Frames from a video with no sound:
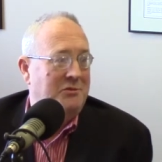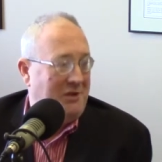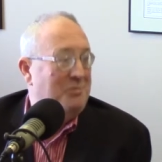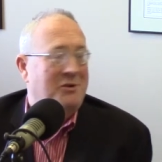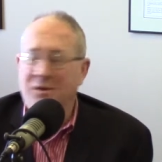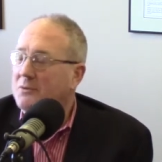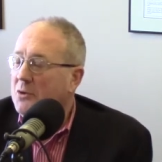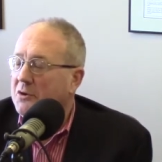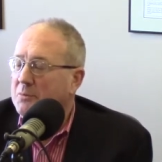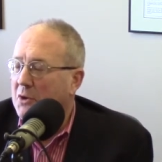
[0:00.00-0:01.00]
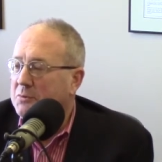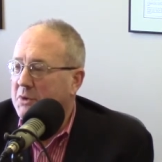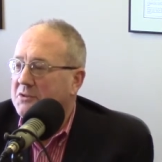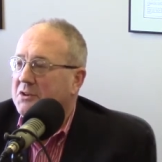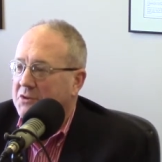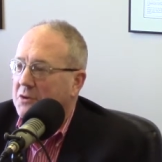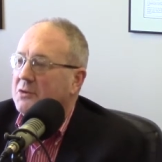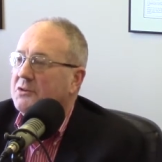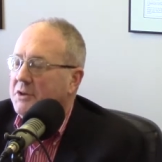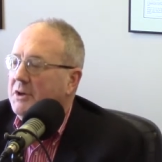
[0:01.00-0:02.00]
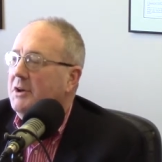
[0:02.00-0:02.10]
Typically, of course, most business owners